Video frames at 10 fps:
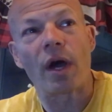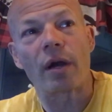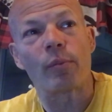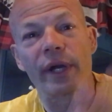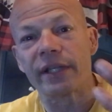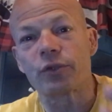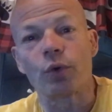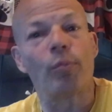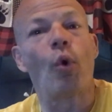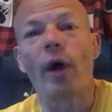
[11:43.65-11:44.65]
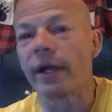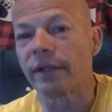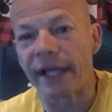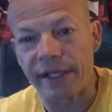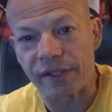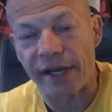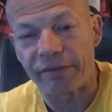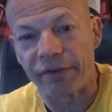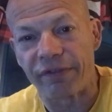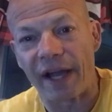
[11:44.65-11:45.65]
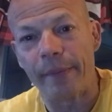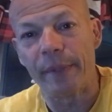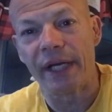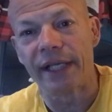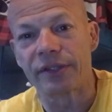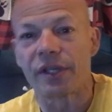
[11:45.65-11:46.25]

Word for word: bring it to a boil, let it set for five minutes.